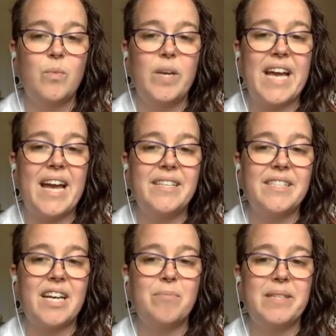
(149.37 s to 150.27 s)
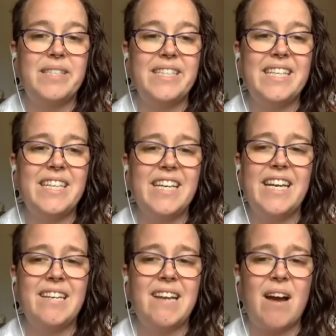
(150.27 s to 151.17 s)
We end up digging
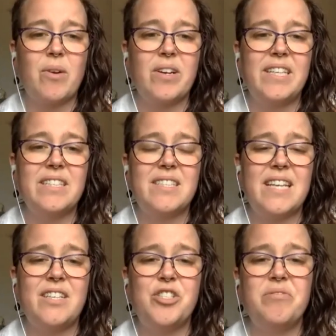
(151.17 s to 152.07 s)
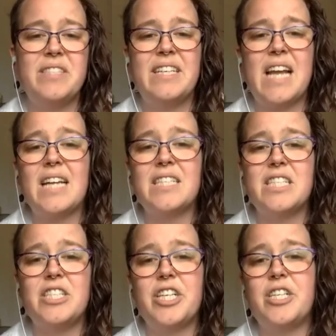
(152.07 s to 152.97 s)
in our heels and choosing not
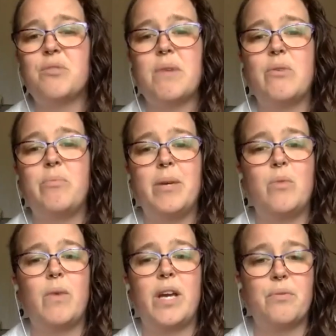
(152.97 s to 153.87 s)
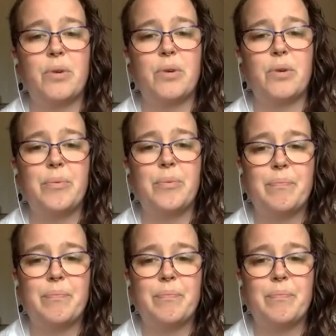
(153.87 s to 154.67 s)
to change route midway through.